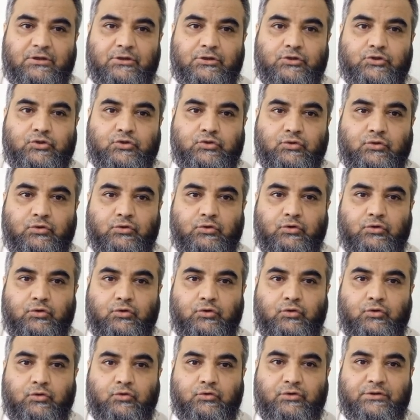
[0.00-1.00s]

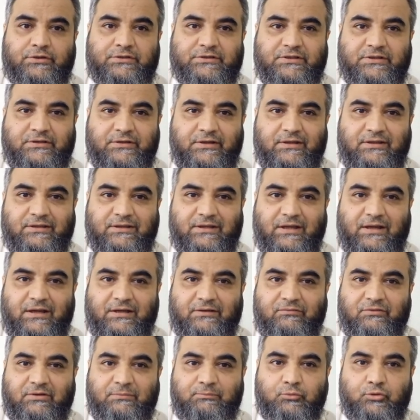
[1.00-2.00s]
so considering
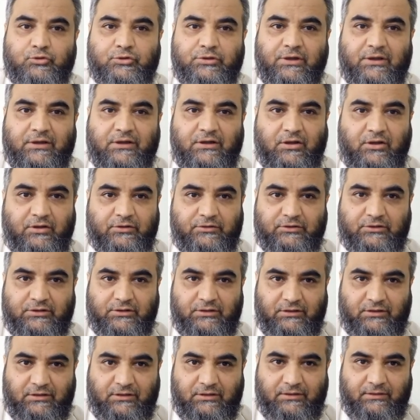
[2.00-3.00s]
that, we put her on
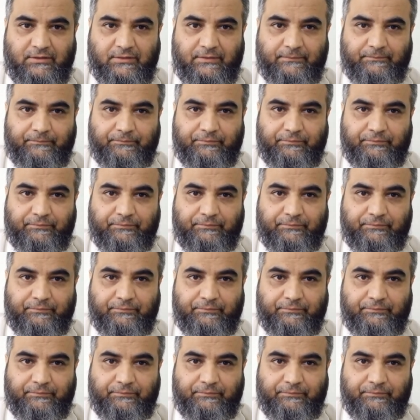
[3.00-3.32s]
the